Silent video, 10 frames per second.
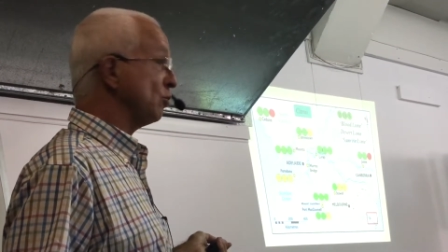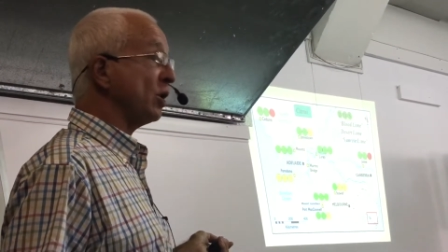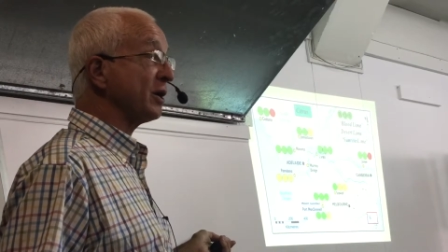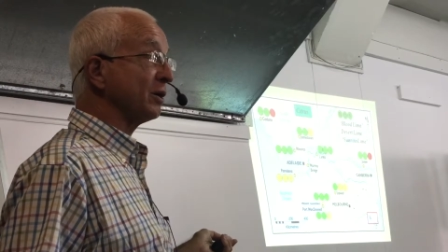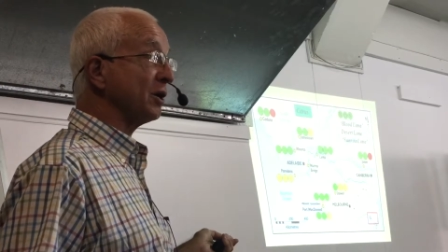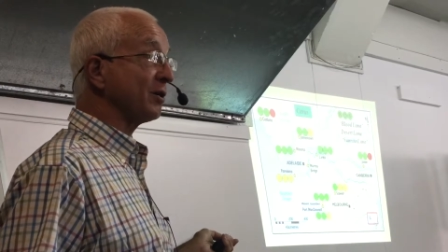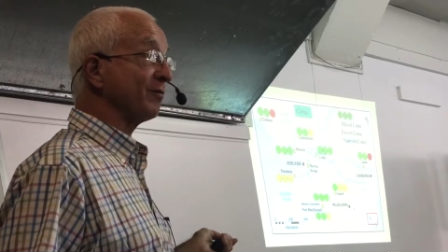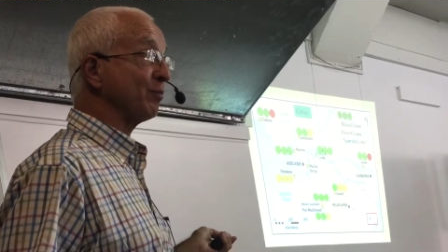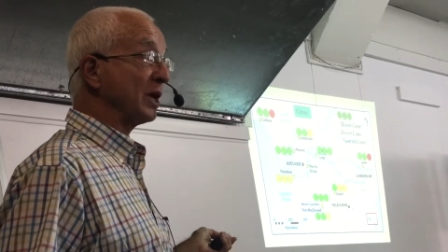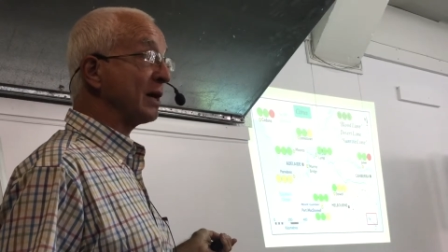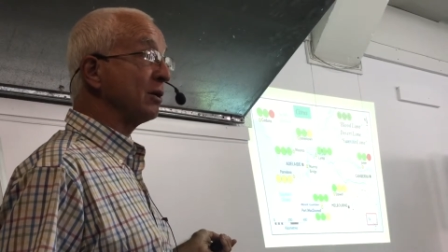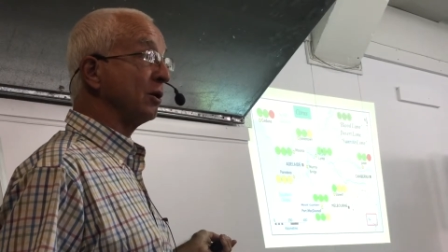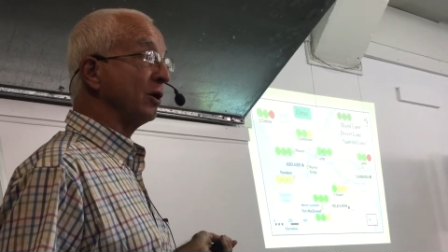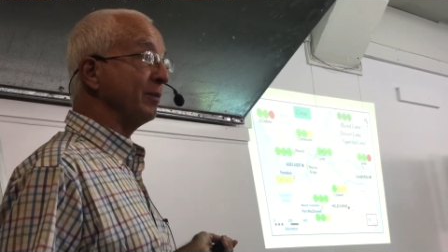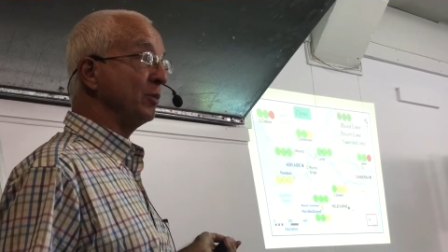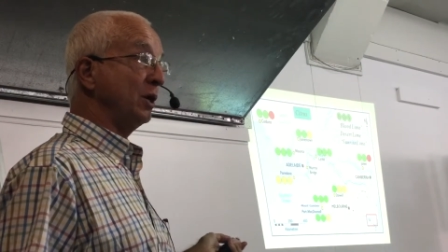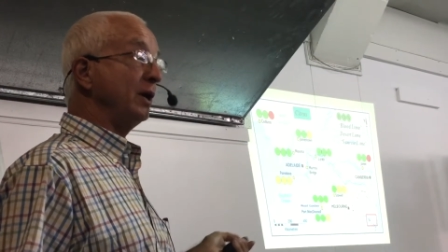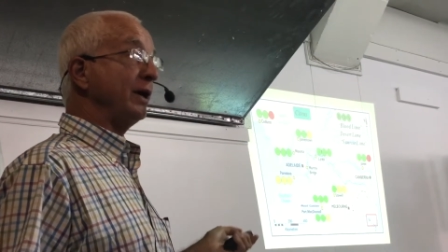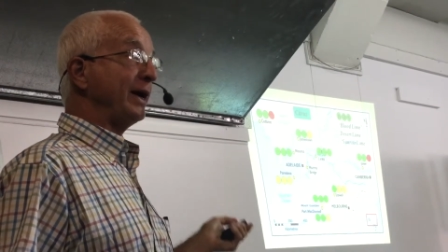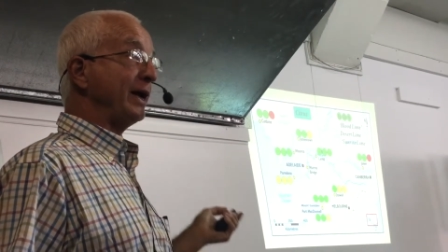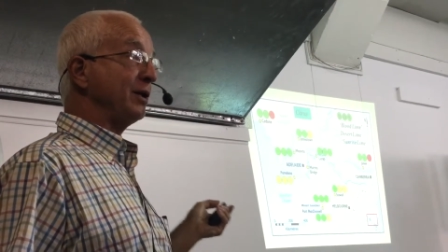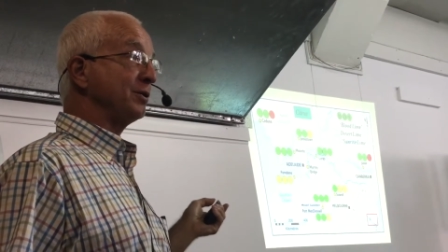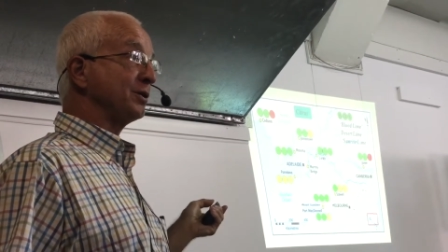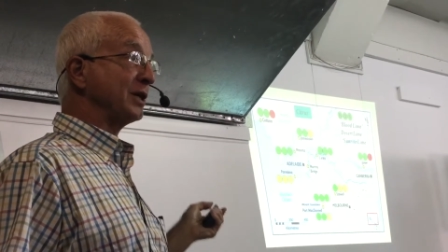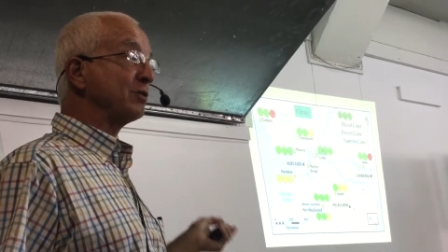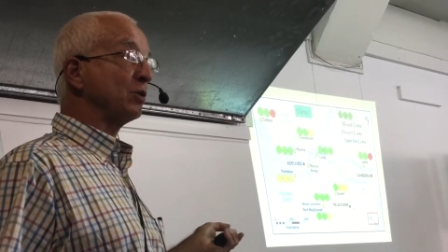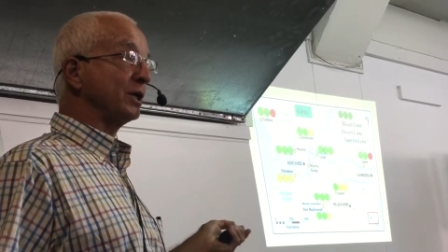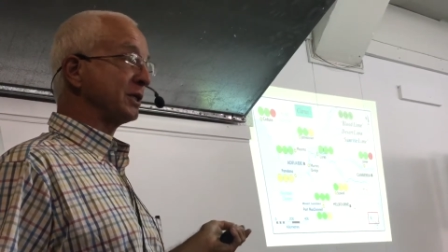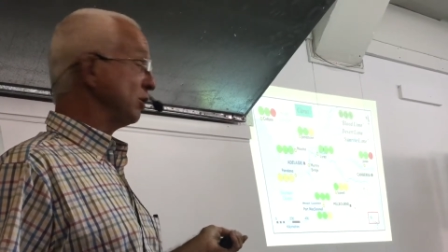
quite a lot of blood lime and sunrise